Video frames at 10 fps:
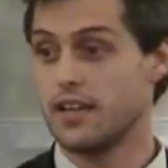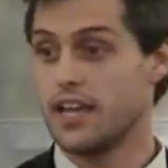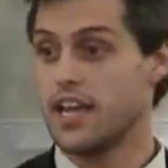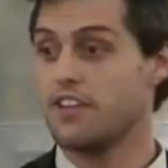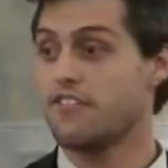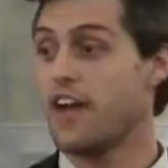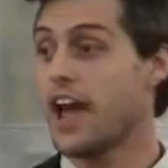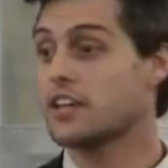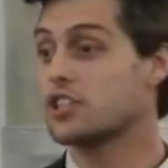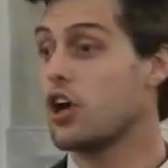In
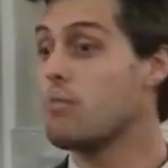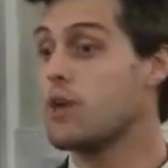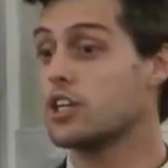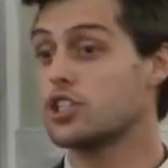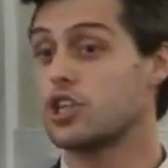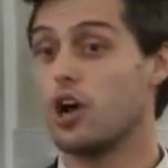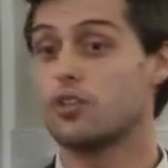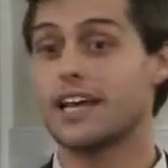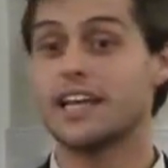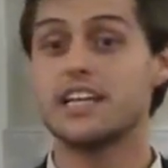fact, so much so
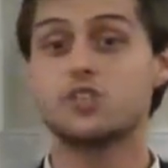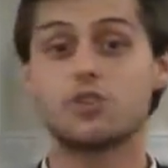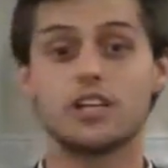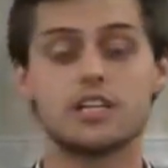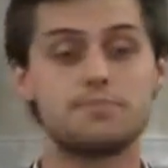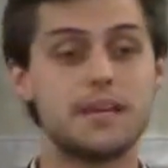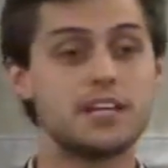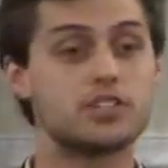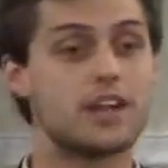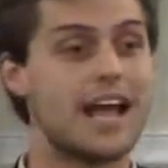that Israel is
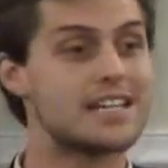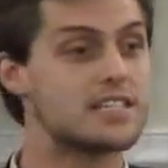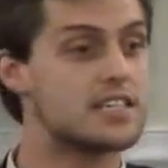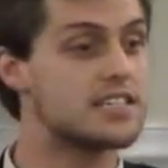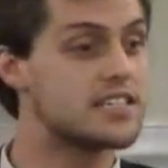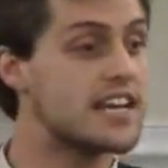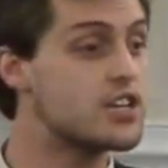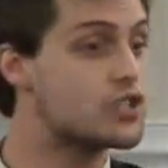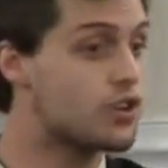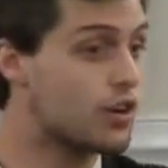pictured as the
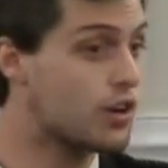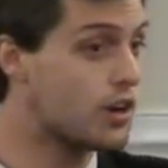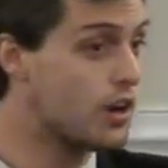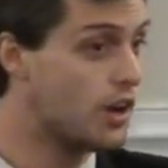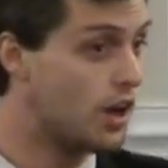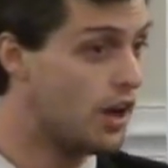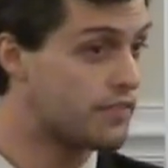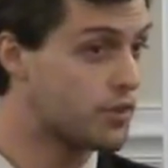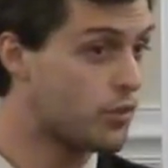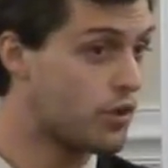center of
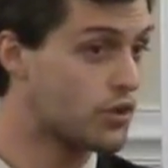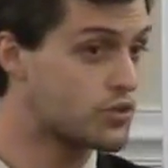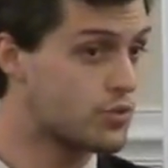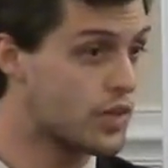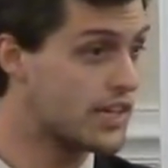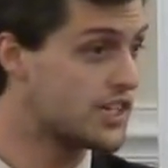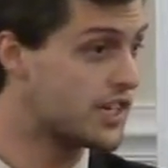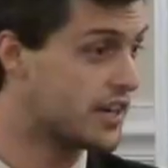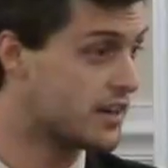the world's religion.